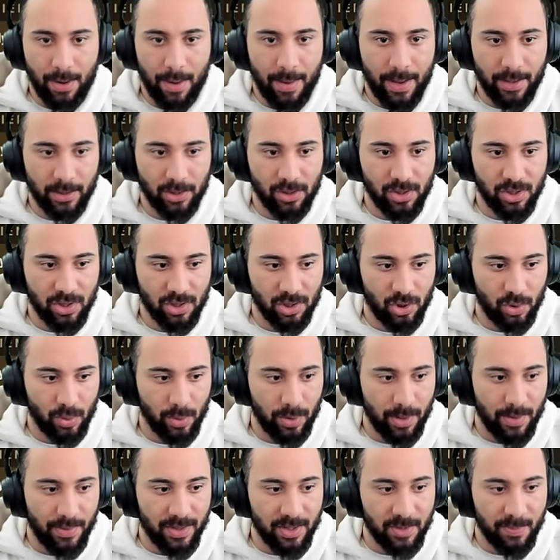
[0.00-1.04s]
I'm actually going to
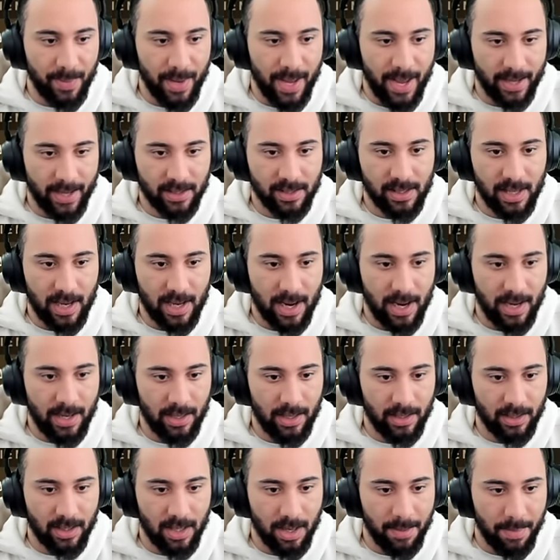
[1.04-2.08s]
swing around this backside
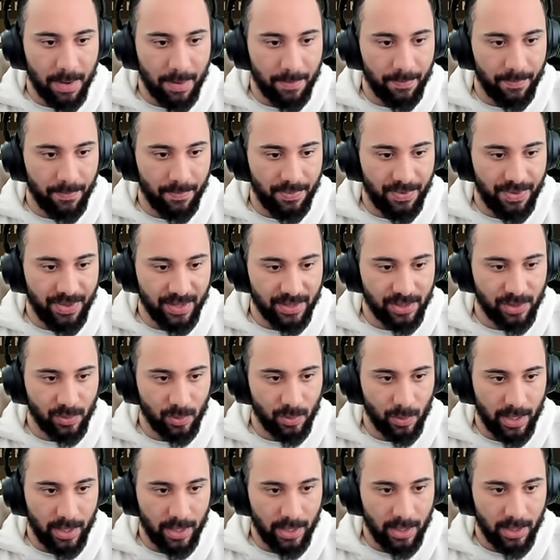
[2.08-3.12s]
and come up this
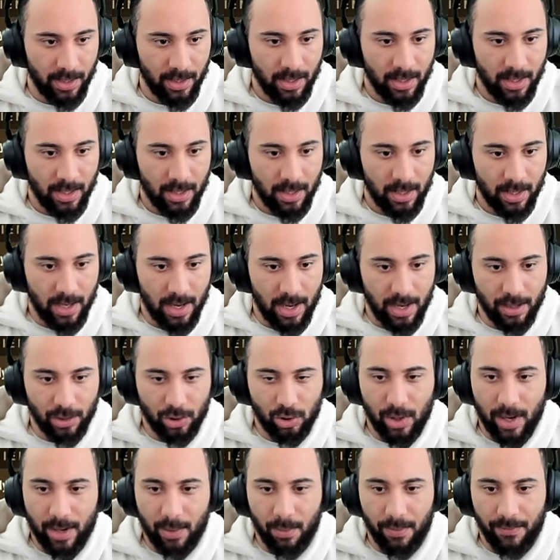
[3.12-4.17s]
way uh, to
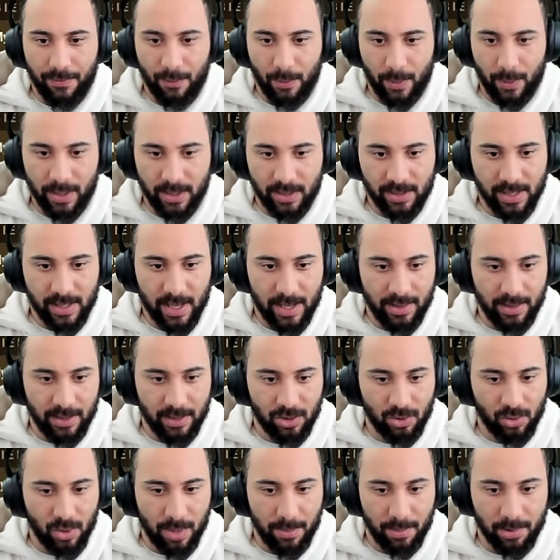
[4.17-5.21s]
try to avoid setting
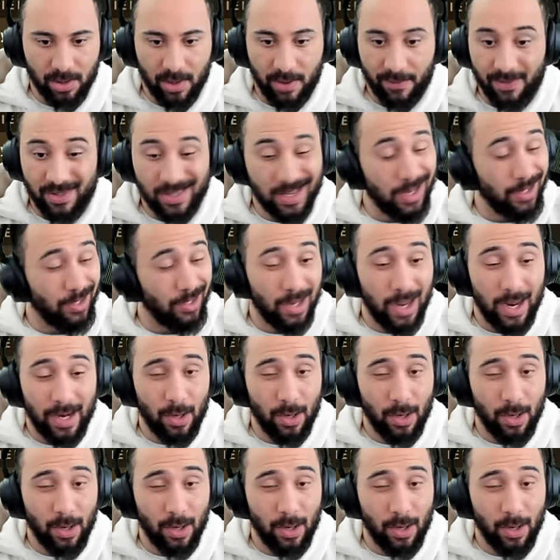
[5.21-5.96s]
these screamers off because I, I